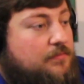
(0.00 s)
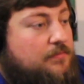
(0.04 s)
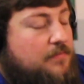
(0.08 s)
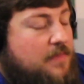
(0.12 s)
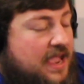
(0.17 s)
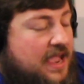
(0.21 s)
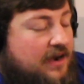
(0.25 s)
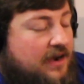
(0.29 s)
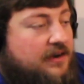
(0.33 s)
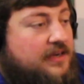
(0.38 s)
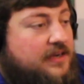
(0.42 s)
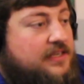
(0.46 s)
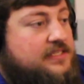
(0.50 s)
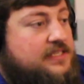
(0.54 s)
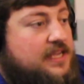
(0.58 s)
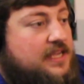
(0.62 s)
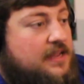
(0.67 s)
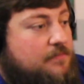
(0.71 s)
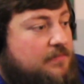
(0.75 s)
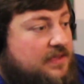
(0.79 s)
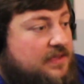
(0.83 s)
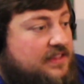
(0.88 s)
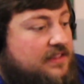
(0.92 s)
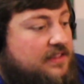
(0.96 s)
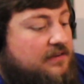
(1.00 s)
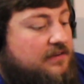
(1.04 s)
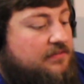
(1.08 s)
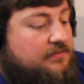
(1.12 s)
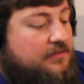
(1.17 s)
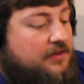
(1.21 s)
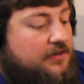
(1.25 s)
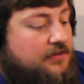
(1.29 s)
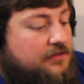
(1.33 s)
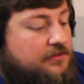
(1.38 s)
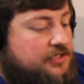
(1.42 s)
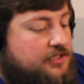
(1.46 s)
parent and be there
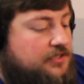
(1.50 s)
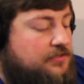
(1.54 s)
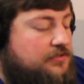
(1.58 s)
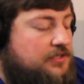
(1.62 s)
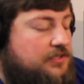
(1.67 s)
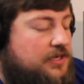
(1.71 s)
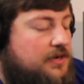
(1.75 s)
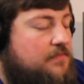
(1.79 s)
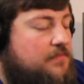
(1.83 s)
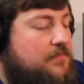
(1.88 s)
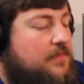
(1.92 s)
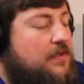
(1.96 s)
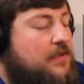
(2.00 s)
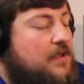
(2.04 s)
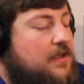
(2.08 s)
for your children,